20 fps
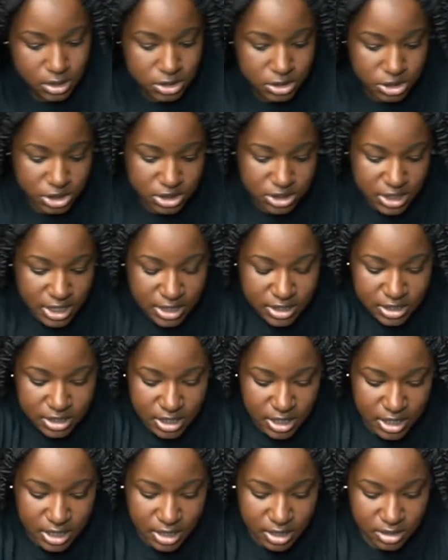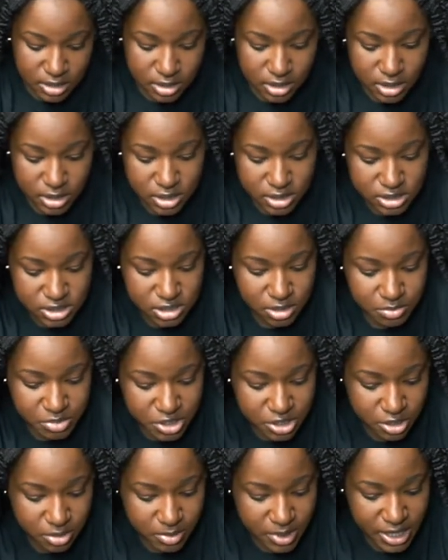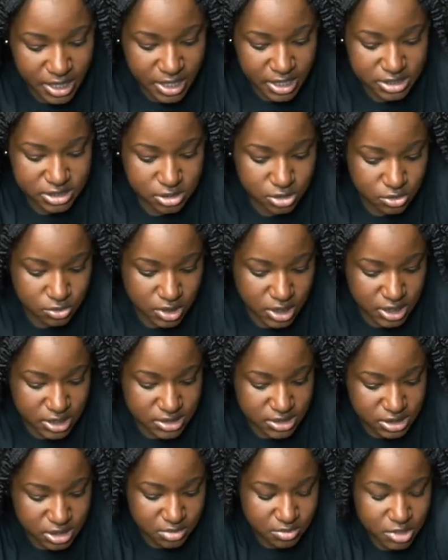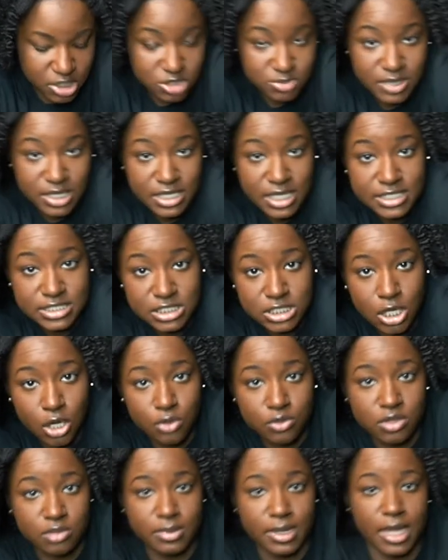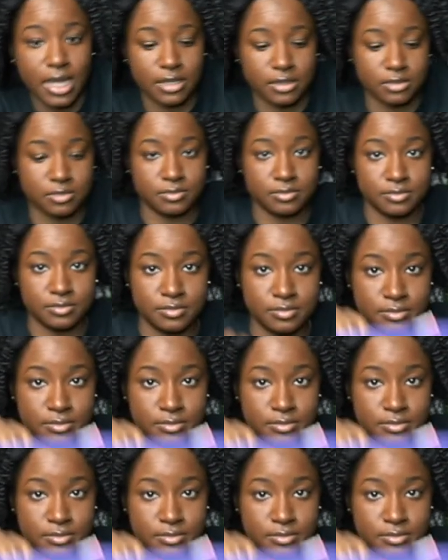Just like that. And this is a bigger bag, so you can't see much. But I like to coat the bottom.